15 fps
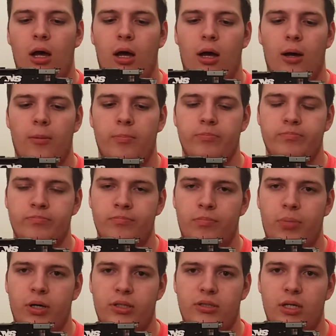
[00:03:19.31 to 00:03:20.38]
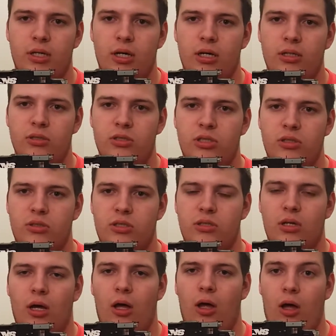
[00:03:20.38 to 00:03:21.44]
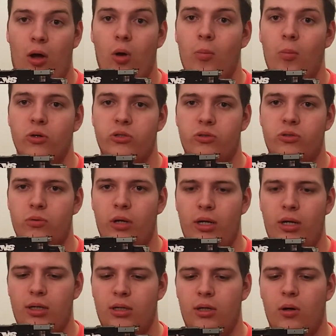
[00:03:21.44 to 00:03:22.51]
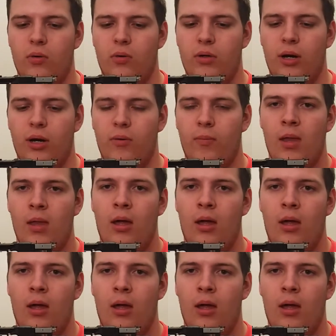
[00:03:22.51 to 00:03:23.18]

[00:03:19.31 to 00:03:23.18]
But she's almost ready to go now.